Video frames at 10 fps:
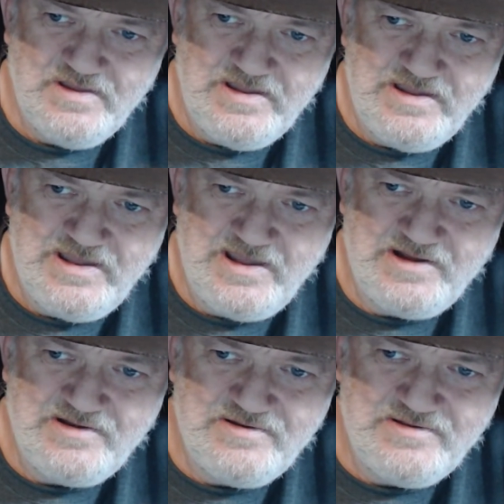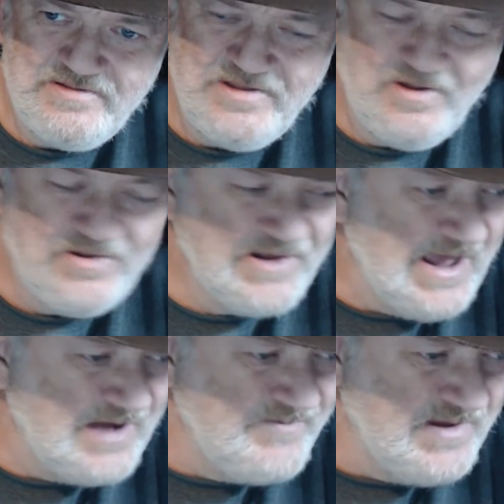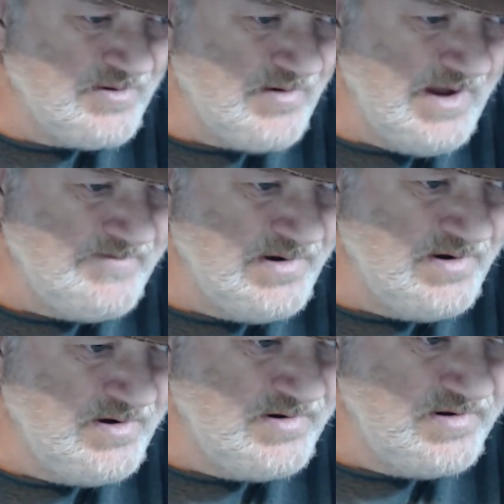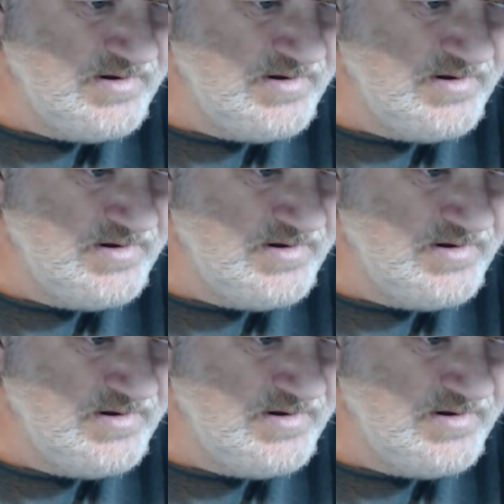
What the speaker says: And, you got to be in the right mood